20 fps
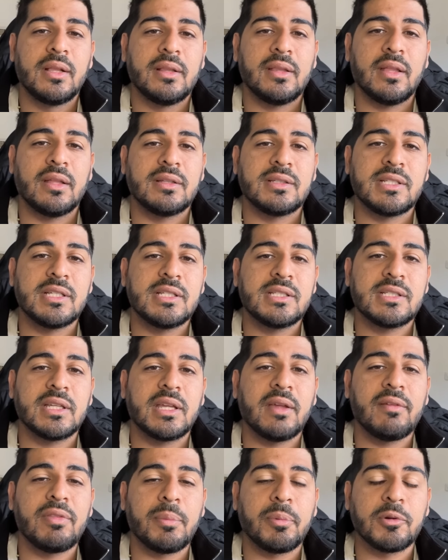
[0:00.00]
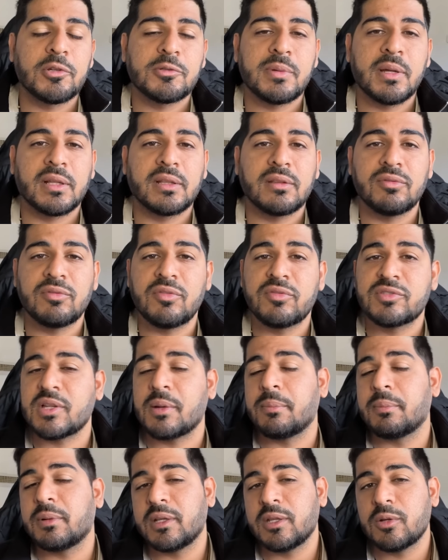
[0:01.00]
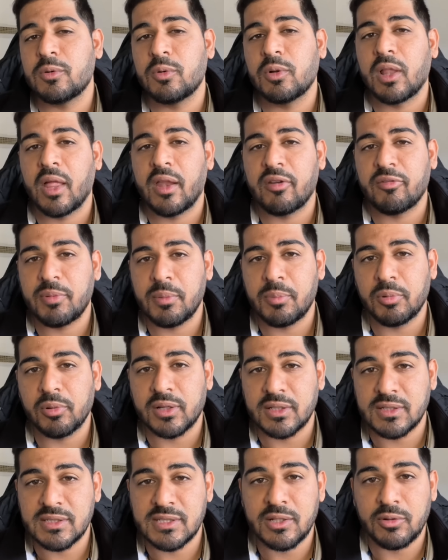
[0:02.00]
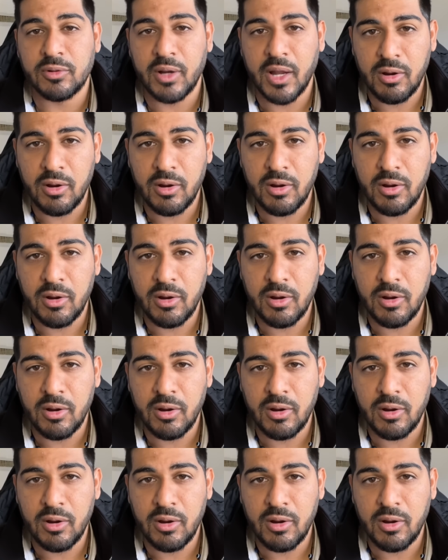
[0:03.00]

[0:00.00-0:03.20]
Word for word: that seeks to give the perspective of somebody who a lot of people consider